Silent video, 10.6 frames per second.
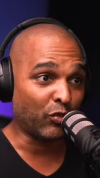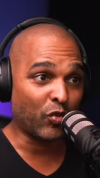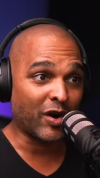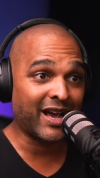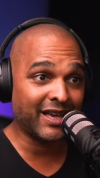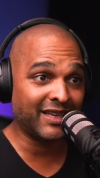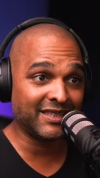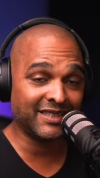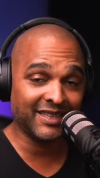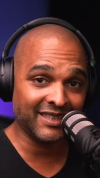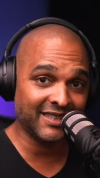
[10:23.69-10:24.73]
Why is
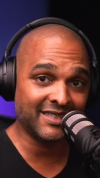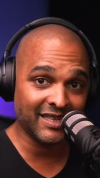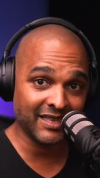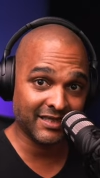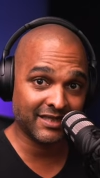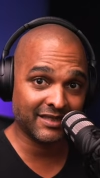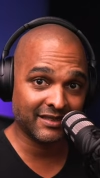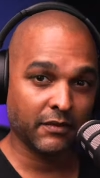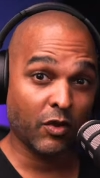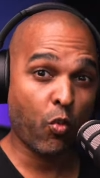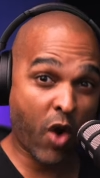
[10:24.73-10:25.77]
it in this list?
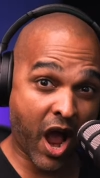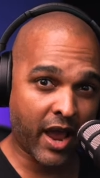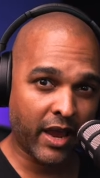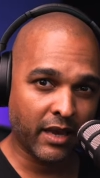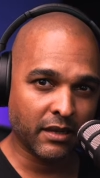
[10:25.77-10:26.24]
Why? Why?